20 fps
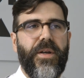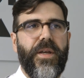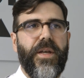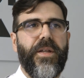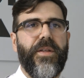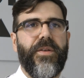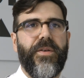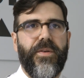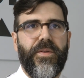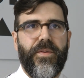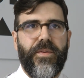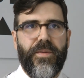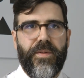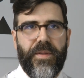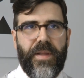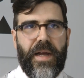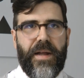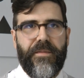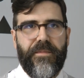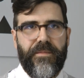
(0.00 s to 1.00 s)
into
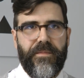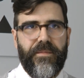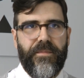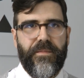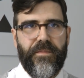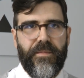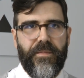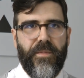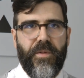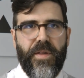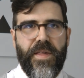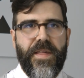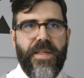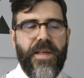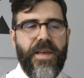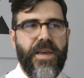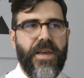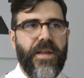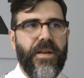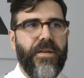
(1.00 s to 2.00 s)
that
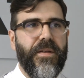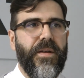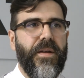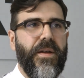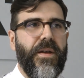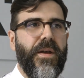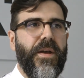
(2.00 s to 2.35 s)
scene.